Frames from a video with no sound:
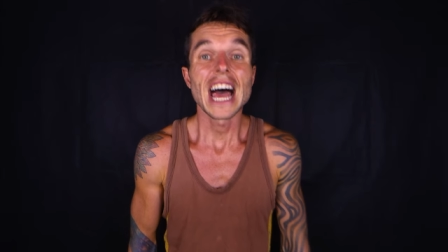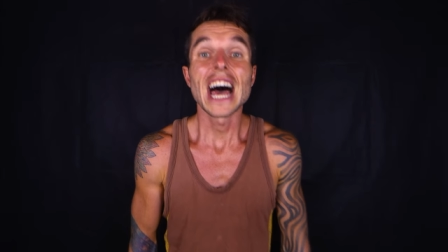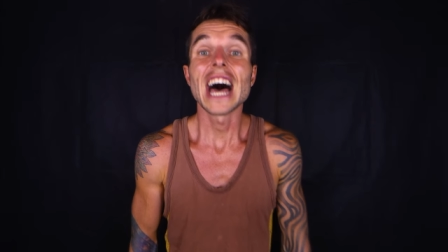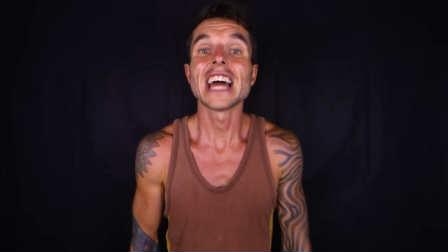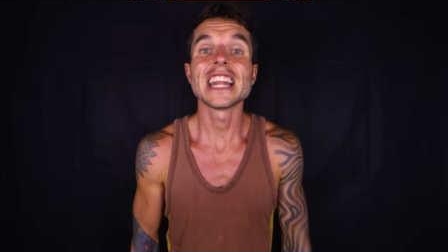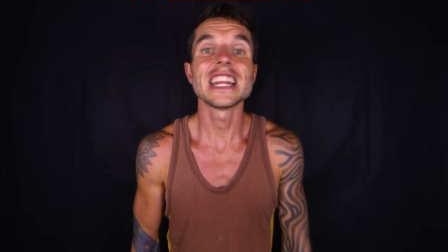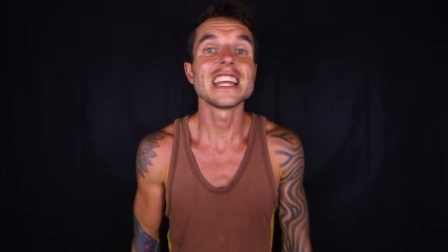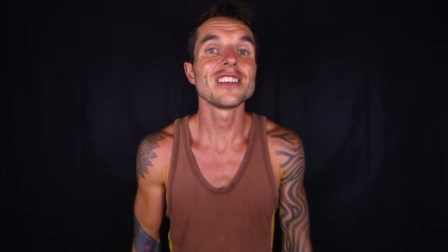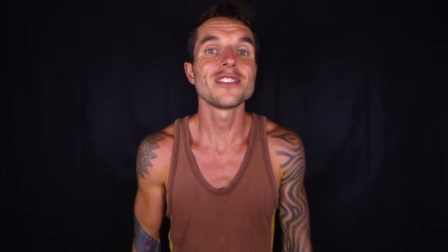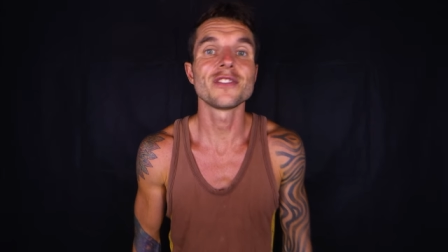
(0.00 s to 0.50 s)

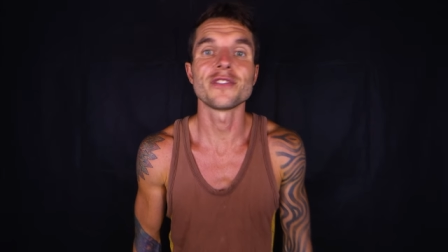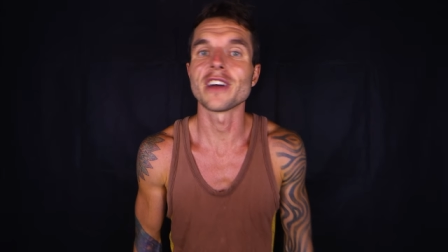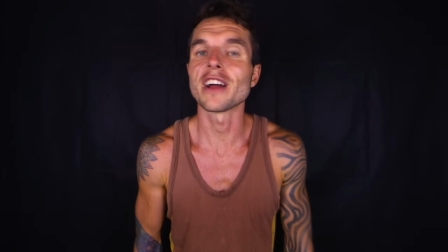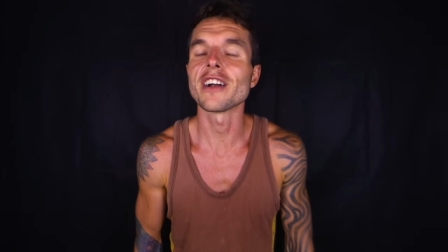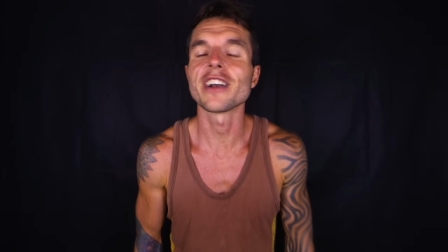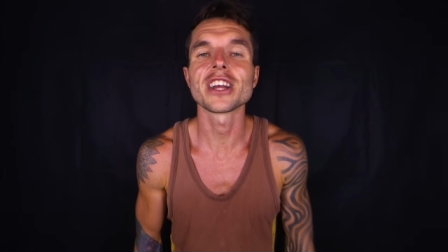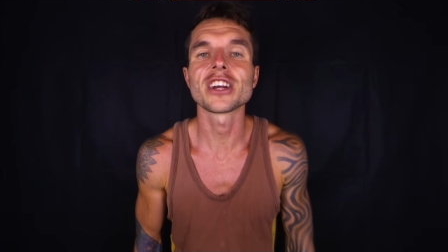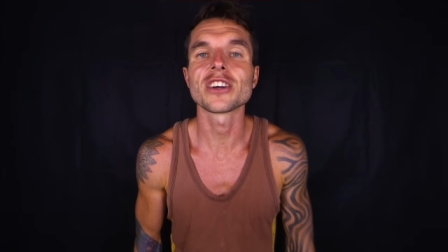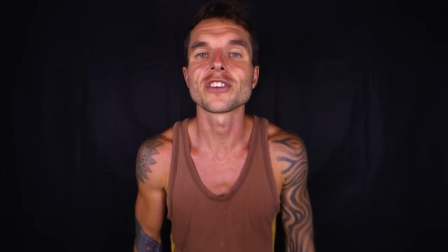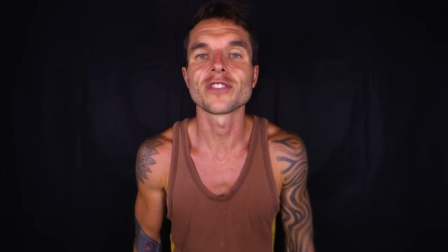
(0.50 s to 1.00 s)
And there's
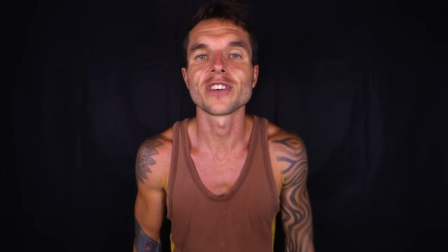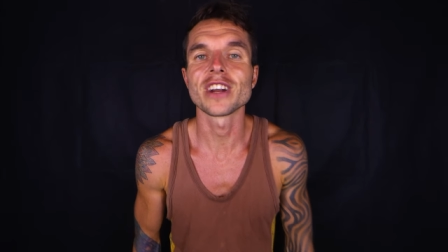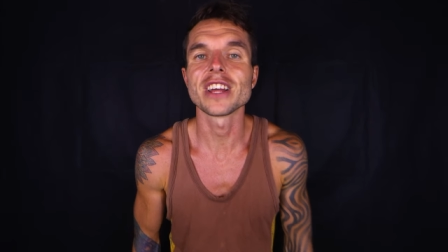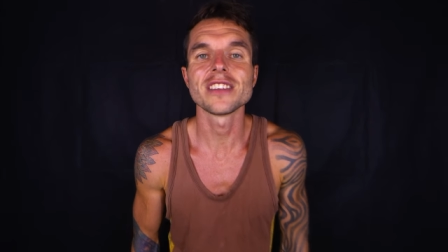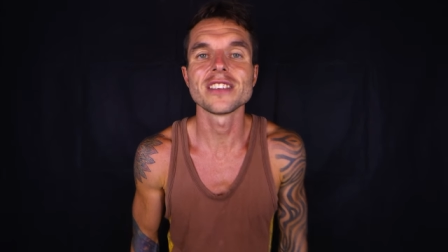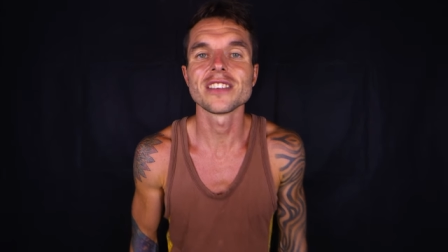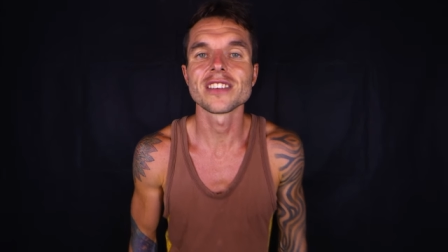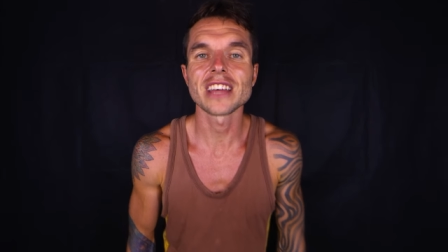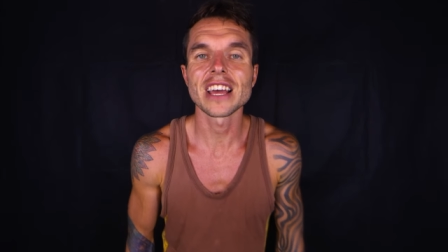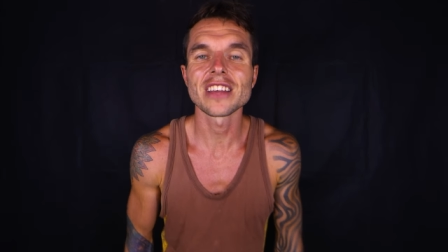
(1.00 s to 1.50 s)
very good
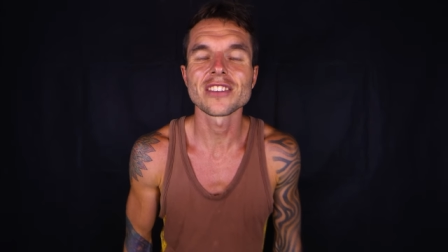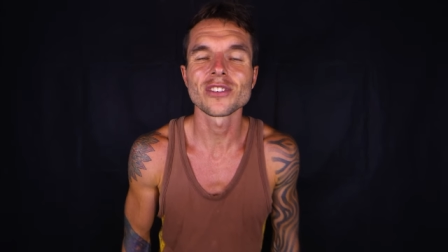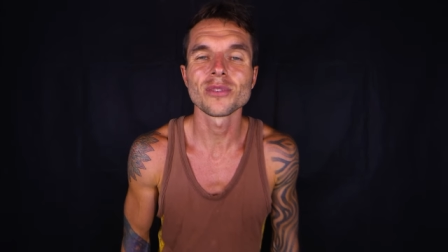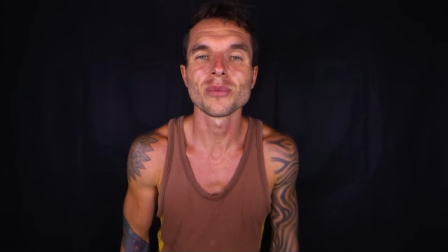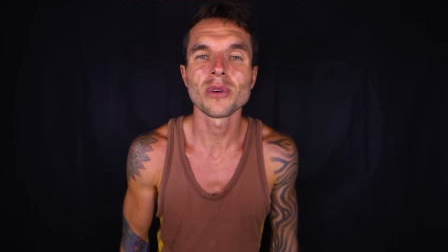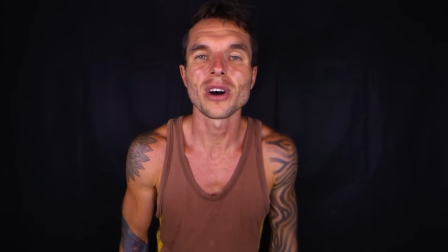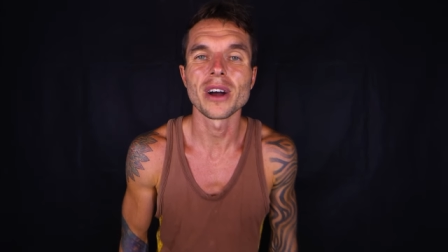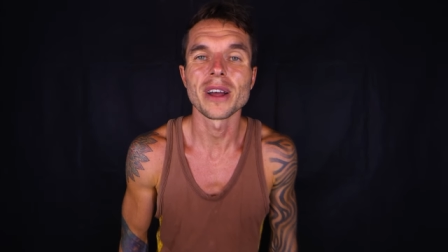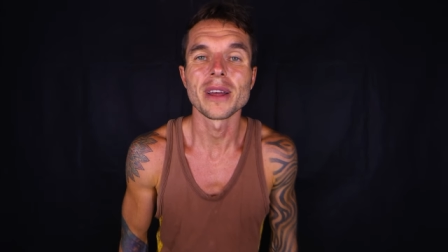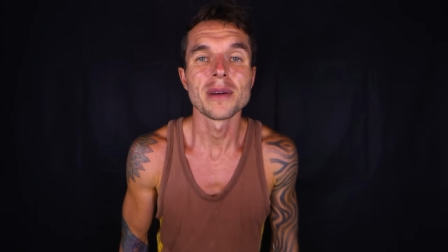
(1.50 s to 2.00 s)
reasons as to
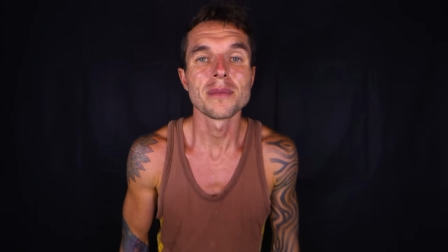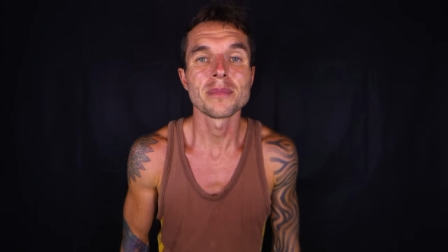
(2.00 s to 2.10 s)
why.